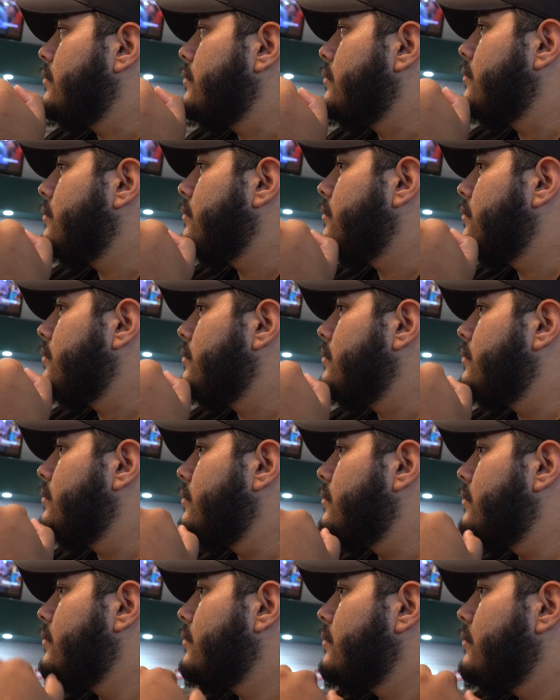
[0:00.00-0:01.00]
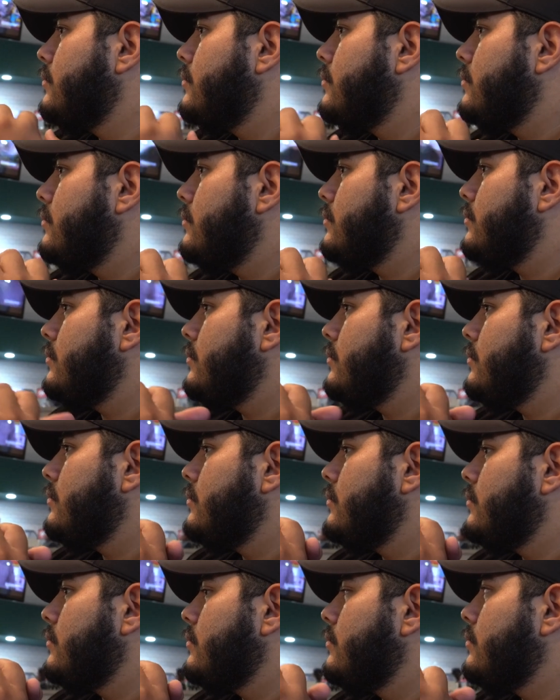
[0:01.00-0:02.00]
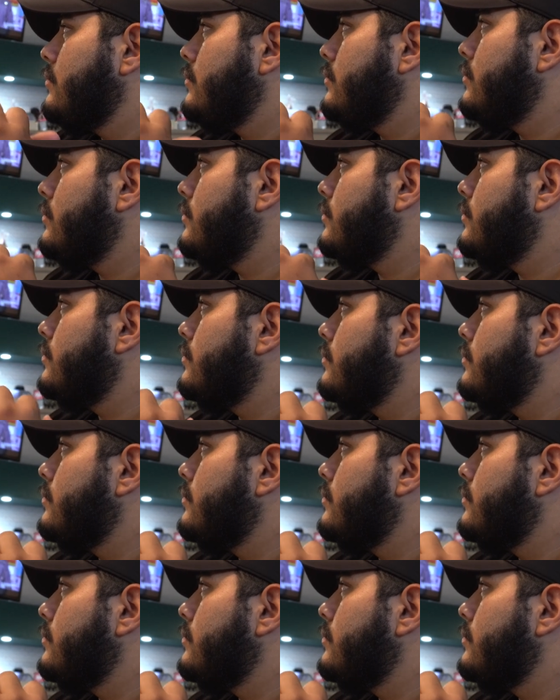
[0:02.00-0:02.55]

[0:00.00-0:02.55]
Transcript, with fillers: you have half sandwiches. Yeah.